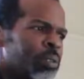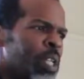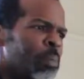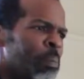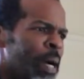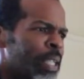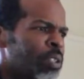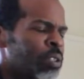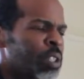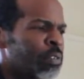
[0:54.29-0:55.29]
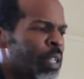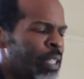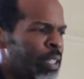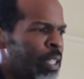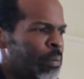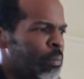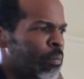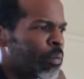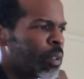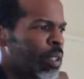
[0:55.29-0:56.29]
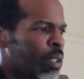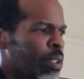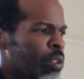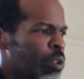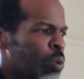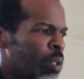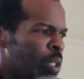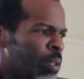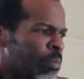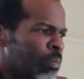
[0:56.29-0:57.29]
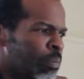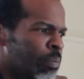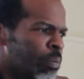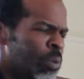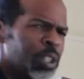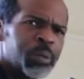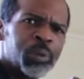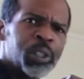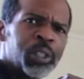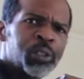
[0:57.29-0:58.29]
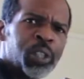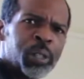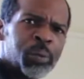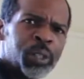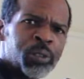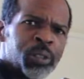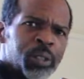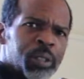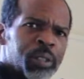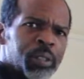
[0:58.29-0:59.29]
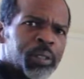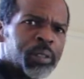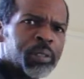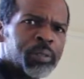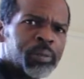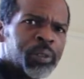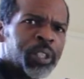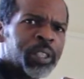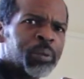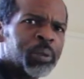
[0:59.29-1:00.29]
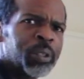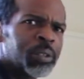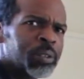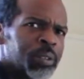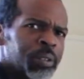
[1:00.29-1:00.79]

a couple mics and stuff like that. So what year you said that was? What you think that was?